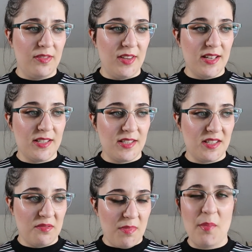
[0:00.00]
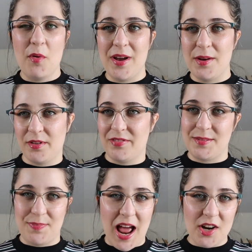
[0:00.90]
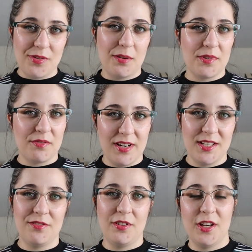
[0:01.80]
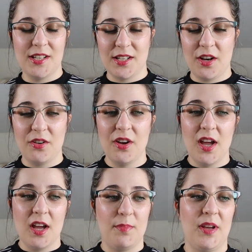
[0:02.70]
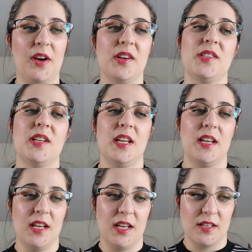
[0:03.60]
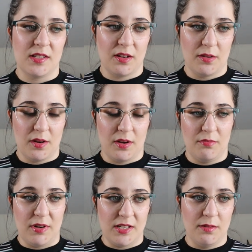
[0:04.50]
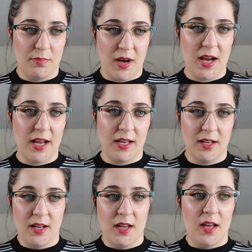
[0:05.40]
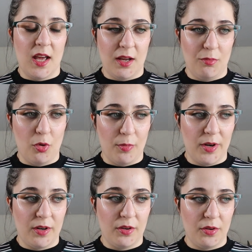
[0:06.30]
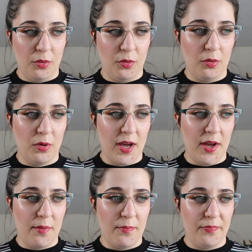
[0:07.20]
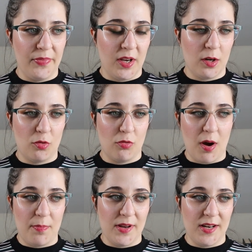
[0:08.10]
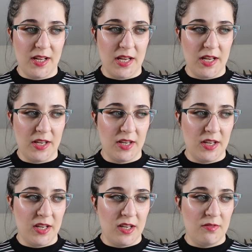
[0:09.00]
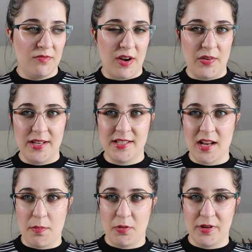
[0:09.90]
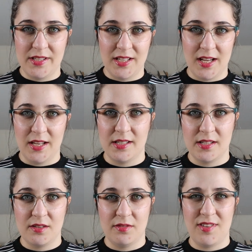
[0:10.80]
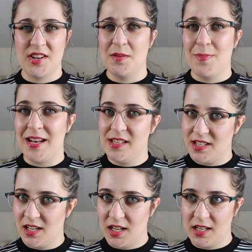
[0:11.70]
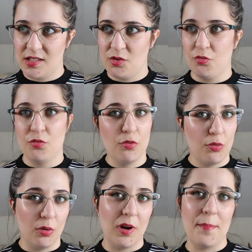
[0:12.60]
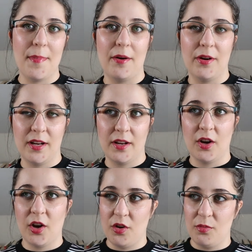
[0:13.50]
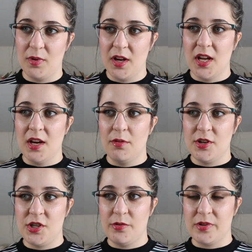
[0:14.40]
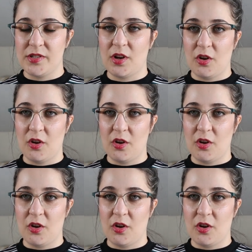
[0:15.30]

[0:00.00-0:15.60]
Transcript: This memoir made a bit of a splash when it was released a few years ago, because it is written by a woman who grew up in a very separatist, fundamentalist, rural American home where she was